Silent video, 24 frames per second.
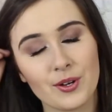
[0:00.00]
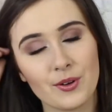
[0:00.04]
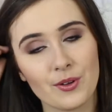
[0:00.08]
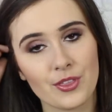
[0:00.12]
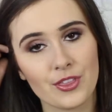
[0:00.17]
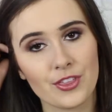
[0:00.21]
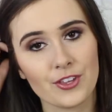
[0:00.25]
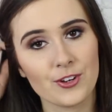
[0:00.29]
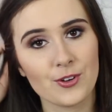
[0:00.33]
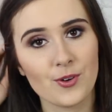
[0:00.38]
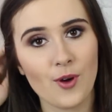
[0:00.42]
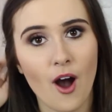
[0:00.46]
to go
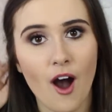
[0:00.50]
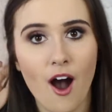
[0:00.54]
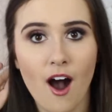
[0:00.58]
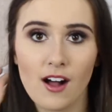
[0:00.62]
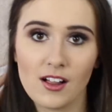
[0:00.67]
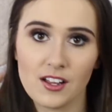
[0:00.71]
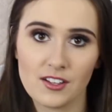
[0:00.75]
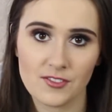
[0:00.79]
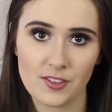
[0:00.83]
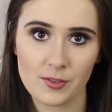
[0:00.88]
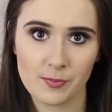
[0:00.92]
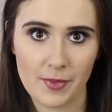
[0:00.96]
through
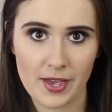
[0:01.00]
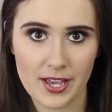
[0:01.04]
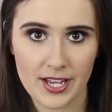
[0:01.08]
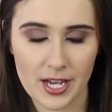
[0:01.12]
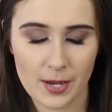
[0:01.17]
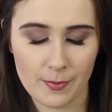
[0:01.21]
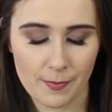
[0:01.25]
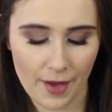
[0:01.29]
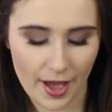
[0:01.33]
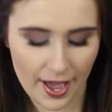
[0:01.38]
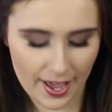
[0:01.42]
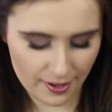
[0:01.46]
all of the
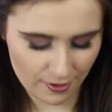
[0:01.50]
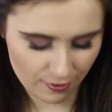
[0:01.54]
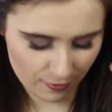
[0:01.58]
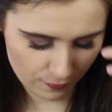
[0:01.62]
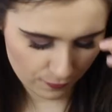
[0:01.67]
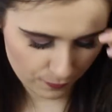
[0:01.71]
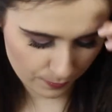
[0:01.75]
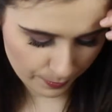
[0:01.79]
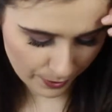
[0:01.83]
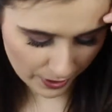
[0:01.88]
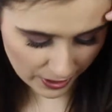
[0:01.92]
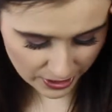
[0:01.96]
makeup I
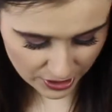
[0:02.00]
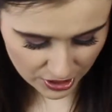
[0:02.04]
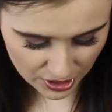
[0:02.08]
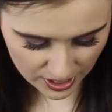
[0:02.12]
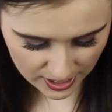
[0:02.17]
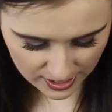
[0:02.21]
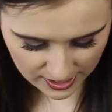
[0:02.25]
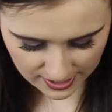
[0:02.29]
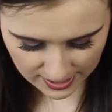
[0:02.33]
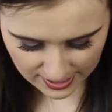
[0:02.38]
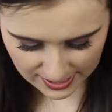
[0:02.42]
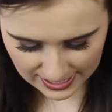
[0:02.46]
have
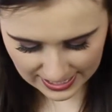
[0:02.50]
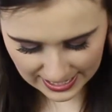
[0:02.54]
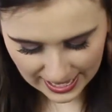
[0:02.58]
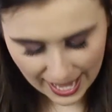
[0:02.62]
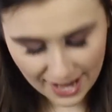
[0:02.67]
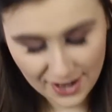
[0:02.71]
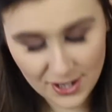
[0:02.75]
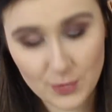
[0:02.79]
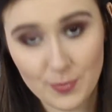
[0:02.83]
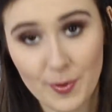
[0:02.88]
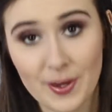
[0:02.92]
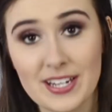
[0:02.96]
purchased
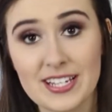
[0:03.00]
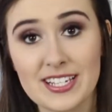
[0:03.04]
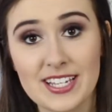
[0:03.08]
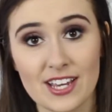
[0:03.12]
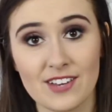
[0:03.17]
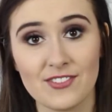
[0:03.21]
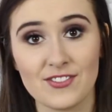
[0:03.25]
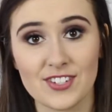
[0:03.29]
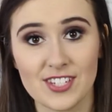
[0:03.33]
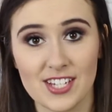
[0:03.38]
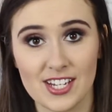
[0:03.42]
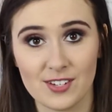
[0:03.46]
slash been
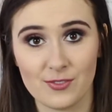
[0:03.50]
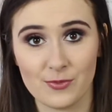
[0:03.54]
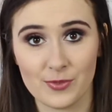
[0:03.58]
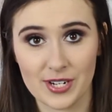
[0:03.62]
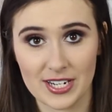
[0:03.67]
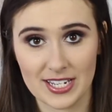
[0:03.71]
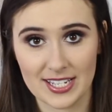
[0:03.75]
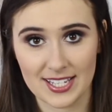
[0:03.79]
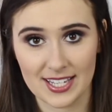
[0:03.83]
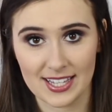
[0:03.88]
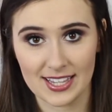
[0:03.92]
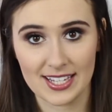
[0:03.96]
gifted
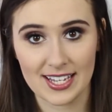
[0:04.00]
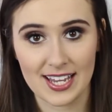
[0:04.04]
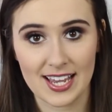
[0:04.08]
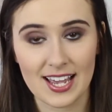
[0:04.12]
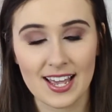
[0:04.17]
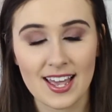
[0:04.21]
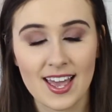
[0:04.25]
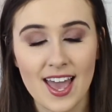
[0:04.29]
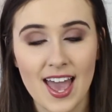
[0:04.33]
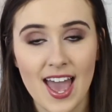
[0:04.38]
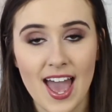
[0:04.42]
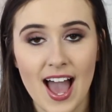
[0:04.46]

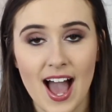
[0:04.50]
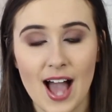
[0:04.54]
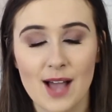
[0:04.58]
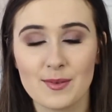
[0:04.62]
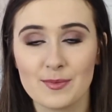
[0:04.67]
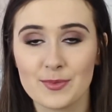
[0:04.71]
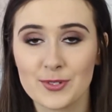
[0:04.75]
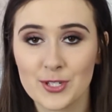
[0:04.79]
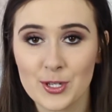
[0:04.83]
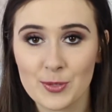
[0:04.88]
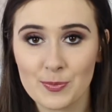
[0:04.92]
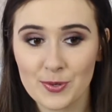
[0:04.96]
recently.
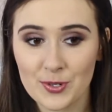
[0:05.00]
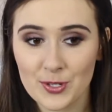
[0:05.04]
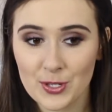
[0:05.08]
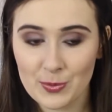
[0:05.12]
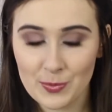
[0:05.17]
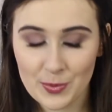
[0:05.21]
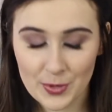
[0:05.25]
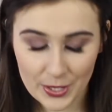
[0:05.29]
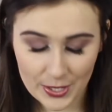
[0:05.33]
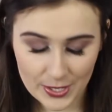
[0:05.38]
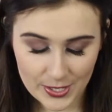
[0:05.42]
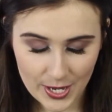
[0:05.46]
I'm super,
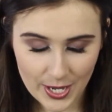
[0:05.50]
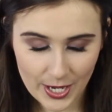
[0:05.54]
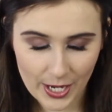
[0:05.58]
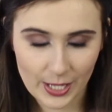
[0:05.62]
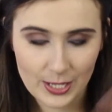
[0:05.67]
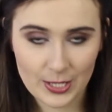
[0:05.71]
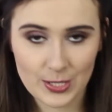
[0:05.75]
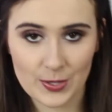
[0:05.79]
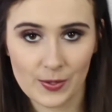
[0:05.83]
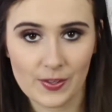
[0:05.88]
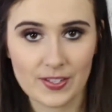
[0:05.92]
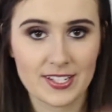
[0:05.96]
super
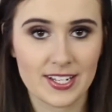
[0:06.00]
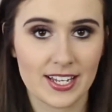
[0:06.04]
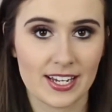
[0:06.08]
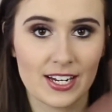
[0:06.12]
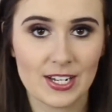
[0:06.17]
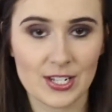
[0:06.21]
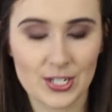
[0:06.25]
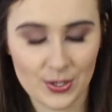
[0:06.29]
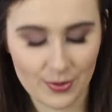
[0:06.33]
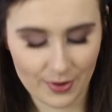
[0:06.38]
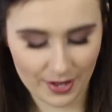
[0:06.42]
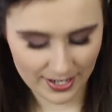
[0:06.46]
excited, so let's
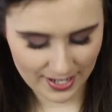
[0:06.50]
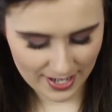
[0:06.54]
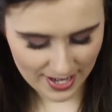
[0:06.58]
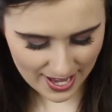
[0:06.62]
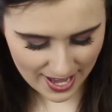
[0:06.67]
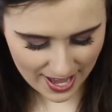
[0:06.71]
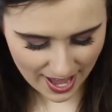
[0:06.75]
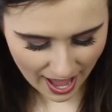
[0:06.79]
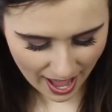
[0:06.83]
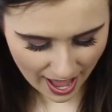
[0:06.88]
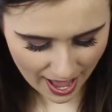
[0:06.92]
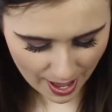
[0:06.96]
get into it.
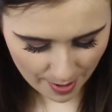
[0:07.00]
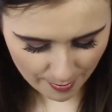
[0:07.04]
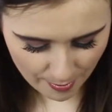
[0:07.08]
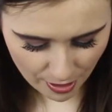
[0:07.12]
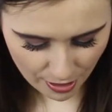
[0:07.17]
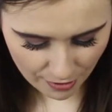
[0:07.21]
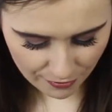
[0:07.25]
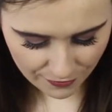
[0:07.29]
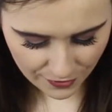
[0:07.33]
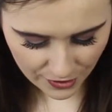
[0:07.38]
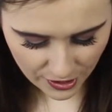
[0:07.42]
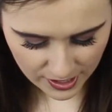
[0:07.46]
Um,
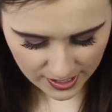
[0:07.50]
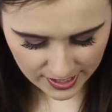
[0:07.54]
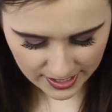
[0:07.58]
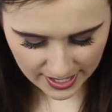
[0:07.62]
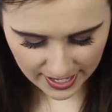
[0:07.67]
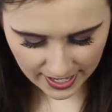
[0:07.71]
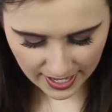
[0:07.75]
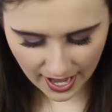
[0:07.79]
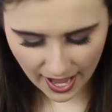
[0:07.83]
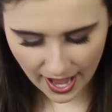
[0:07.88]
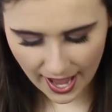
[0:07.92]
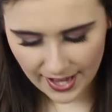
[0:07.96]
the first
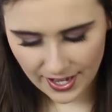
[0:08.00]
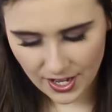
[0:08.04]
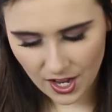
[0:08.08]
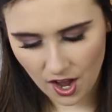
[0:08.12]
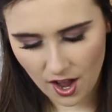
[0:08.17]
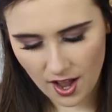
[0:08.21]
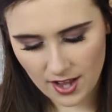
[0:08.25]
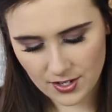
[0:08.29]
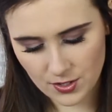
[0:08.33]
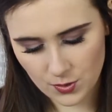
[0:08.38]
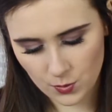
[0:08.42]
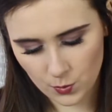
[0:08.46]
thing I
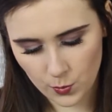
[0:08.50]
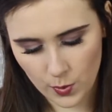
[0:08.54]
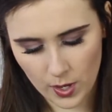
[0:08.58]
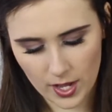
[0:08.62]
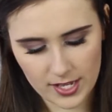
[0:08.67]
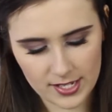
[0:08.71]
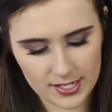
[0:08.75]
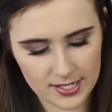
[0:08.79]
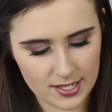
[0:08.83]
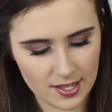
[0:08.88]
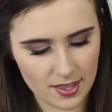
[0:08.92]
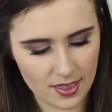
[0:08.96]
got
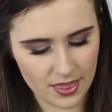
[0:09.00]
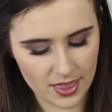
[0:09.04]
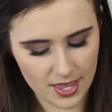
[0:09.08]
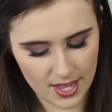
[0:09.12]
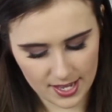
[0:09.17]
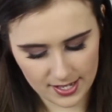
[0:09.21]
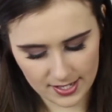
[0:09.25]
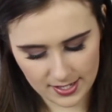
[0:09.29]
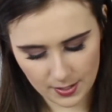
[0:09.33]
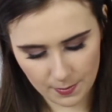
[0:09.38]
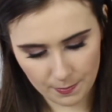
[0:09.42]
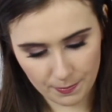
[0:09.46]
was
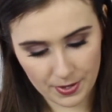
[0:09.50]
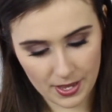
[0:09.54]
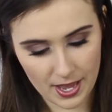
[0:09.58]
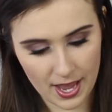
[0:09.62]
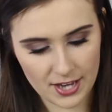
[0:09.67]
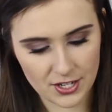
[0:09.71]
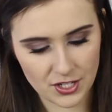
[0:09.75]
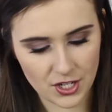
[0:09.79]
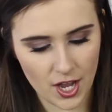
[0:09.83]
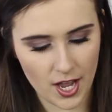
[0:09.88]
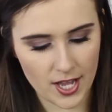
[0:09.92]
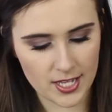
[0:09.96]
this
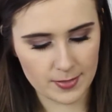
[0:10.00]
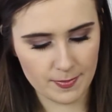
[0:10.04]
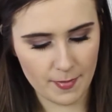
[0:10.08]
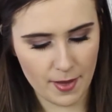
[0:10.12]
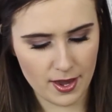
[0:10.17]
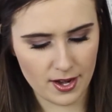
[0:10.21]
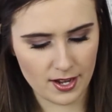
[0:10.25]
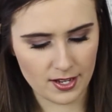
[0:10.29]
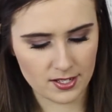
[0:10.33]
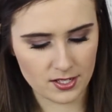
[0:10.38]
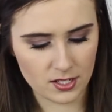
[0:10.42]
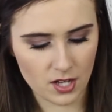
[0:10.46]
BH
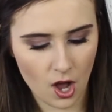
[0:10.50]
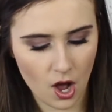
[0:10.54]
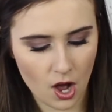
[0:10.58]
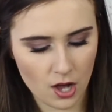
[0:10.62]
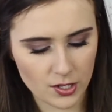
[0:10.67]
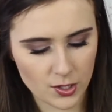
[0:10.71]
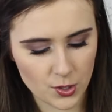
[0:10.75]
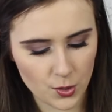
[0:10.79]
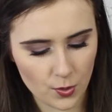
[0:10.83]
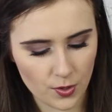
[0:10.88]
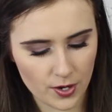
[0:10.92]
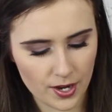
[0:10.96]
Cosmetics
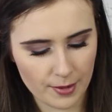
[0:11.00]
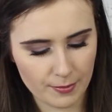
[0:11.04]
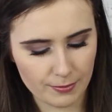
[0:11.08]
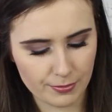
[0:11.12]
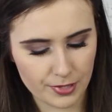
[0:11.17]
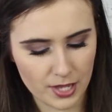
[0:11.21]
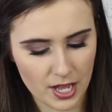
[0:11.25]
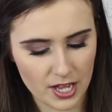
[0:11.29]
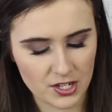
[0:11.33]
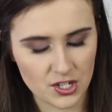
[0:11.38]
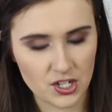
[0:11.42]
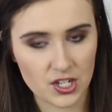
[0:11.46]
Contour and
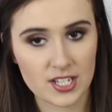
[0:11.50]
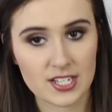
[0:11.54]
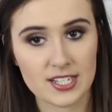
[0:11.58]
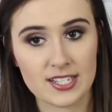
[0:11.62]
Blush